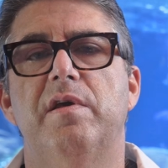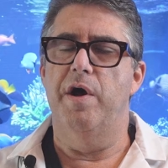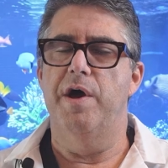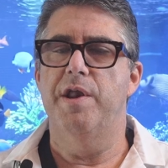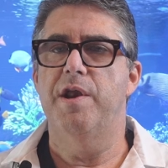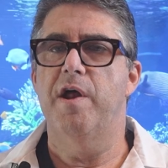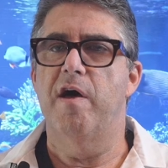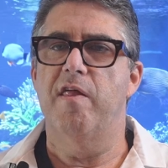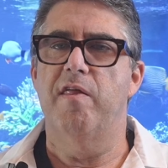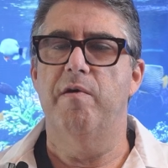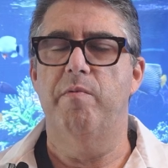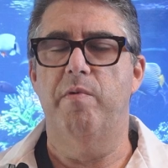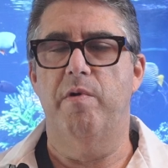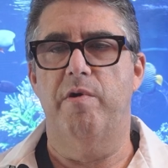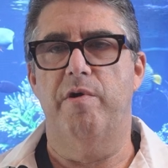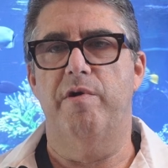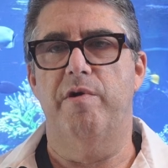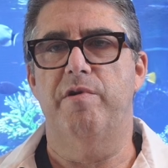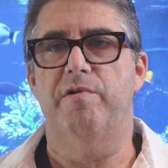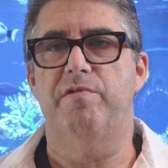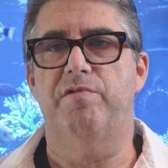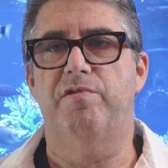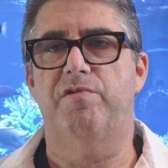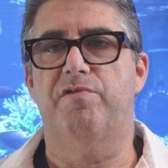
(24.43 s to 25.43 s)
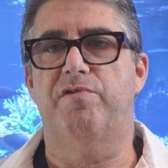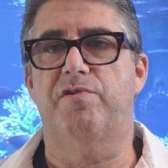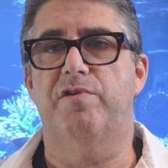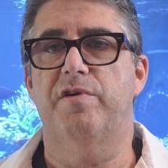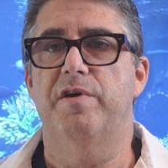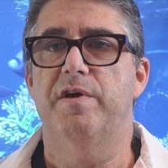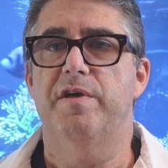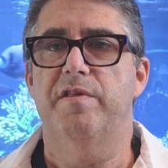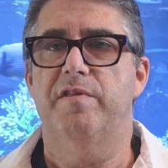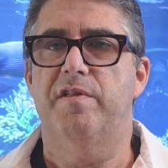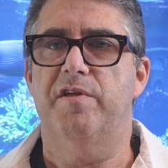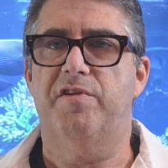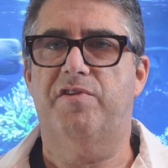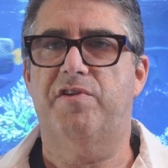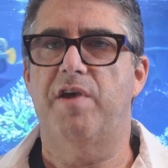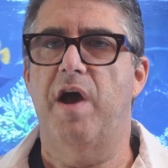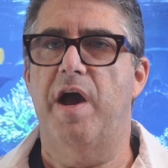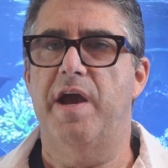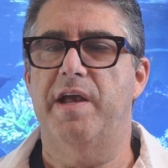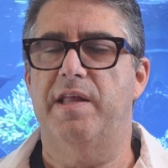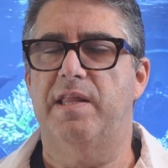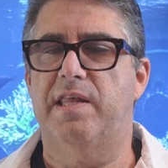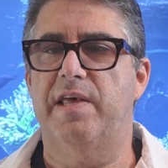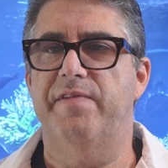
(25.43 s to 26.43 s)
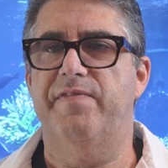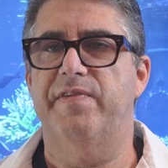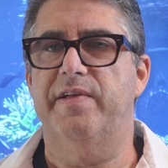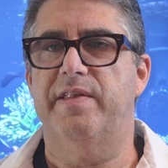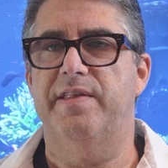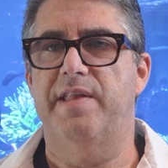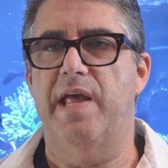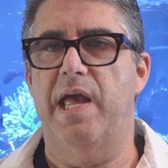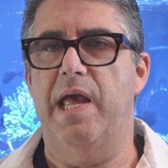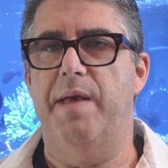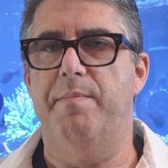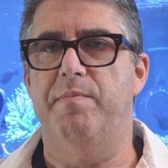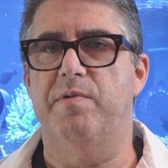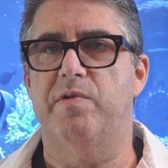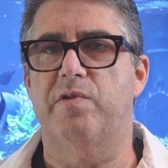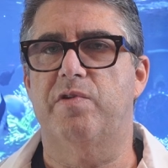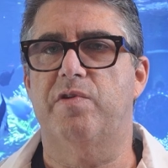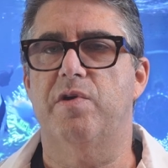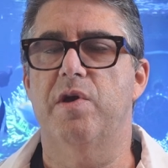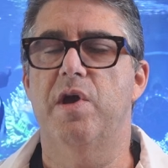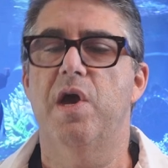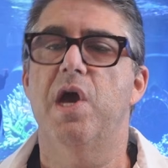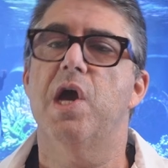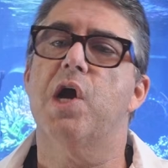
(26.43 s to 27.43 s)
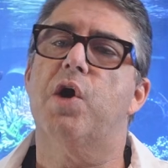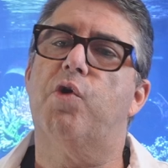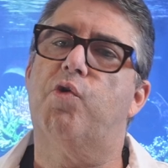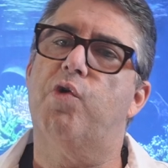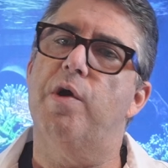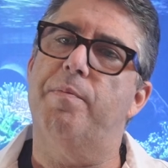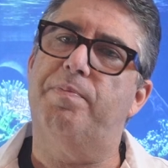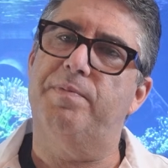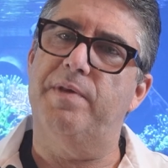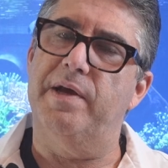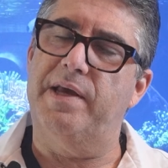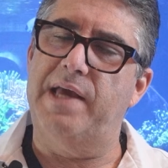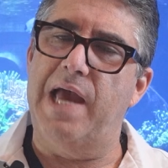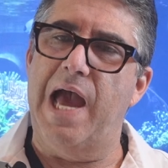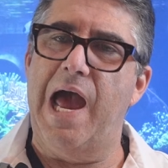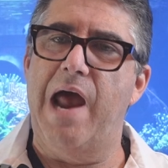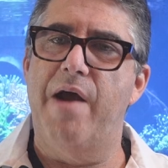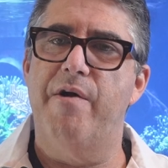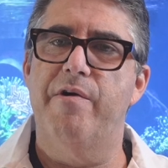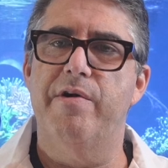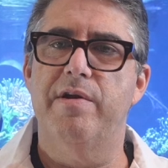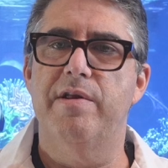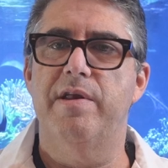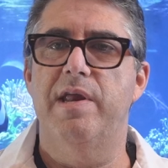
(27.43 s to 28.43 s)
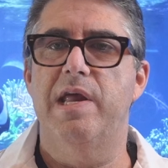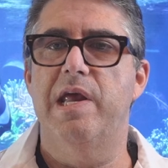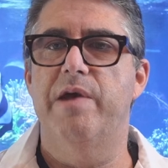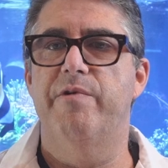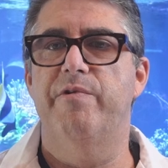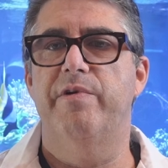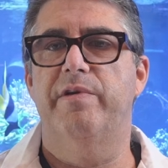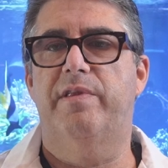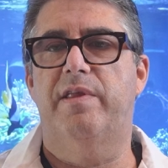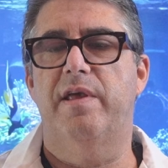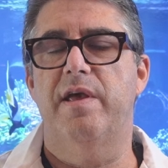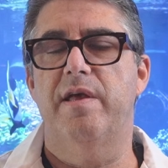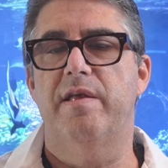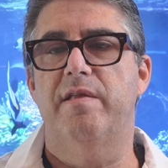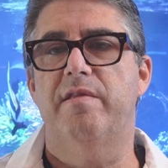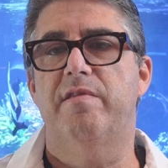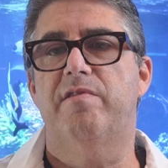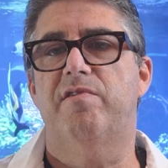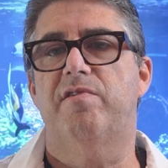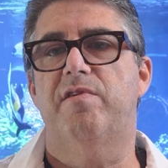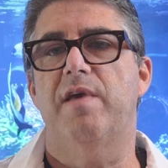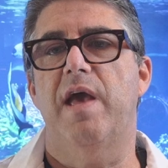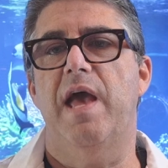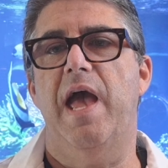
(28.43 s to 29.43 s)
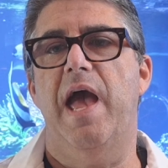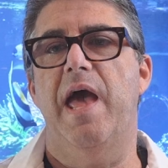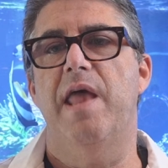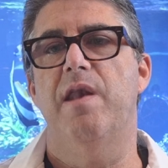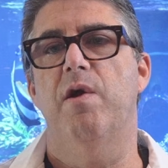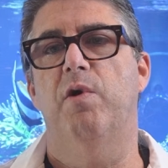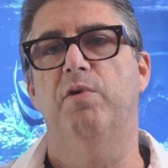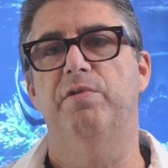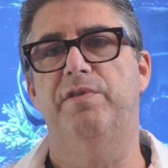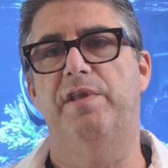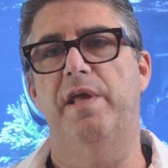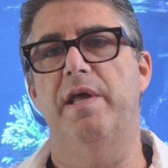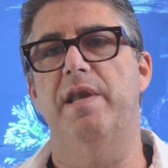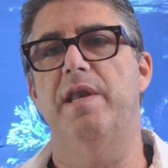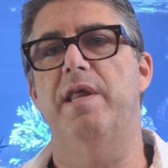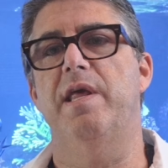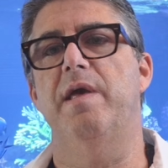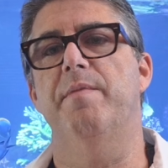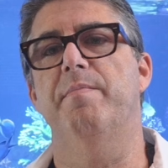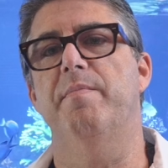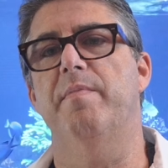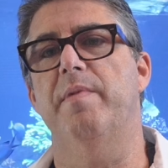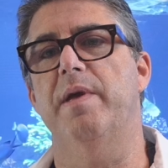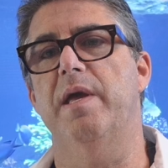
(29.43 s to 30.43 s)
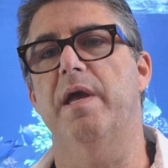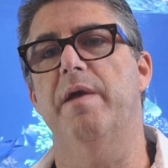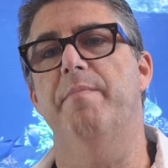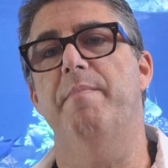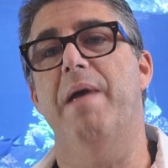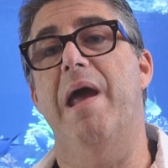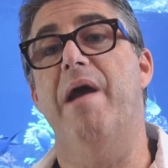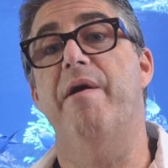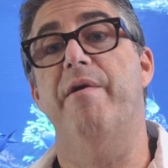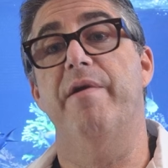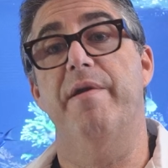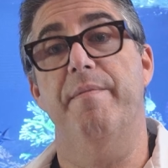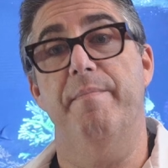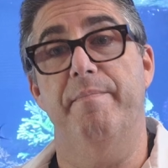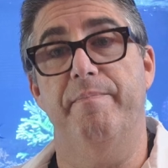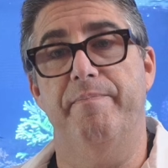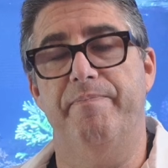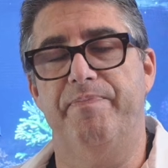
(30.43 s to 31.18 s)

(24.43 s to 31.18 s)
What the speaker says: In other words, the scientific name is cryptocarine irritants and odynium immaridum.